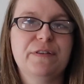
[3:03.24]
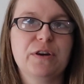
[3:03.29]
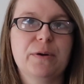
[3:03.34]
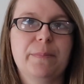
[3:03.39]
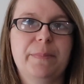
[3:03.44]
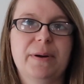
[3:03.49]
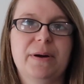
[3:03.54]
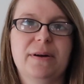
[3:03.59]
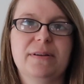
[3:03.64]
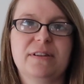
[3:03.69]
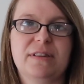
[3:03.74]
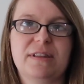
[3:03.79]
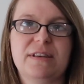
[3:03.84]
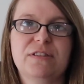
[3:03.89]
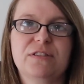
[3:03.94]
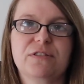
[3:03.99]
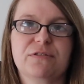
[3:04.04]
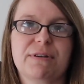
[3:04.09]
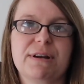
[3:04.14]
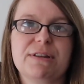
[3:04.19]
your bird the
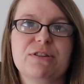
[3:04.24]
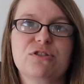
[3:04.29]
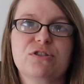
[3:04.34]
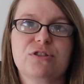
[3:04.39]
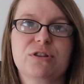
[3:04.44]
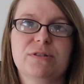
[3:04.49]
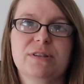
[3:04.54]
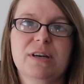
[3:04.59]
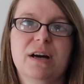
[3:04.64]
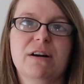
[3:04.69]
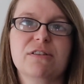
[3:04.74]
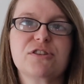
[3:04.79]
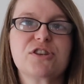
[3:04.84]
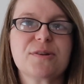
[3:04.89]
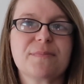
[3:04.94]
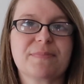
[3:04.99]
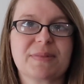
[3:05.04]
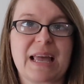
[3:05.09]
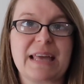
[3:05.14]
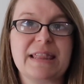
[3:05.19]
syringe to
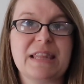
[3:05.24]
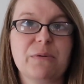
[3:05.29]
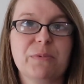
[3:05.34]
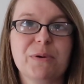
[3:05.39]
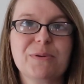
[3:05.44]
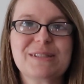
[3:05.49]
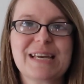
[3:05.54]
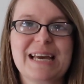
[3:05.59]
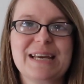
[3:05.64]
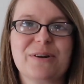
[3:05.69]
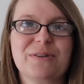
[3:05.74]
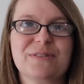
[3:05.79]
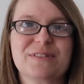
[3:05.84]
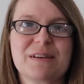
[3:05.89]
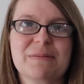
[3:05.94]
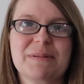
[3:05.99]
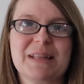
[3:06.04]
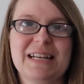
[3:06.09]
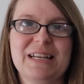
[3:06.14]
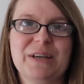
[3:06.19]
touch, and they will take on
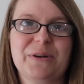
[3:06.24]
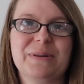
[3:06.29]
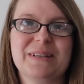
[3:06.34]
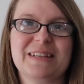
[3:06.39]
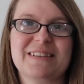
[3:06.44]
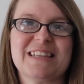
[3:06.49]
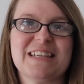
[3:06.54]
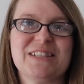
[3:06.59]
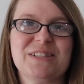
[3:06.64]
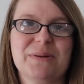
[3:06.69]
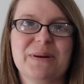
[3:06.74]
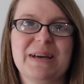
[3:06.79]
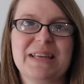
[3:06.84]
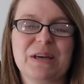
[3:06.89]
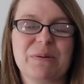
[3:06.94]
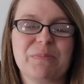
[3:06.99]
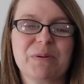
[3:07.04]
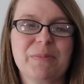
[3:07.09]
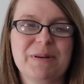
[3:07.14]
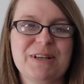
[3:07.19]
some of that liquid as they do it.
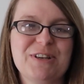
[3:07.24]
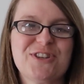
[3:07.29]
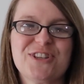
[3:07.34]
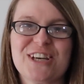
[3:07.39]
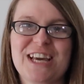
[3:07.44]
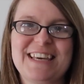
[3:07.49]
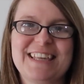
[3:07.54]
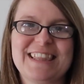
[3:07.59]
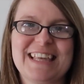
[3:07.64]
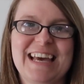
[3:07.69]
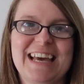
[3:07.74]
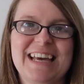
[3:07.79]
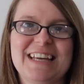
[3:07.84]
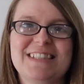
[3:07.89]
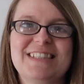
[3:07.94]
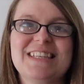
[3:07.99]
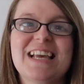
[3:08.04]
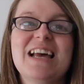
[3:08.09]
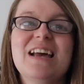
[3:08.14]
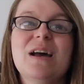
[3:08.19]
They'll probably shake their
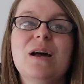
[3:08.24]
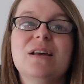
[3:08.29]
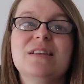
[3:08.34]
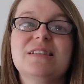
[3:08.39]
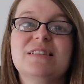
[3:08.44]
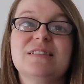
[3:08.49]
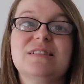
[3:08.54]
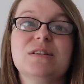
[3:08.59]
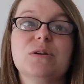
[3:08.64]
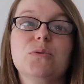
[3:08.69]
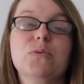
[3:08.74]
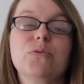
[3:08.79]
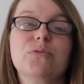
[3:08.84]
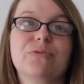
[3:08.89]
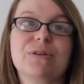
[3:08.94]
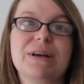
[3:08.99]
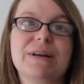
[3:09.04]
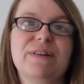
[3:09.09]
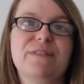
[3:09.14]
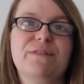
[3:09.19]
heads, still
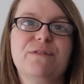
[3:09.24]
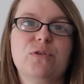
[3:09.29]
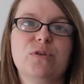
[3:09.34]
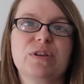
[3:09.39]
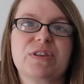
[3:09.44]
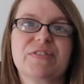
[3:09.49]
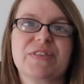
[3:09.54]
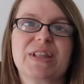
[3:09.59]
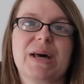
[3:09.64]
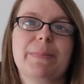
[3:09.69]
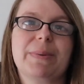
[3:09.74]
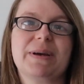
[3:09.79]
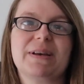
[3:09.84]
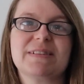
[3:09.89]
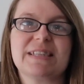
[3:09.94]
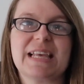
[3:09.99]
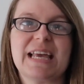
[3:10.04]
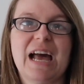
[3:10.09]
reinforced for that because they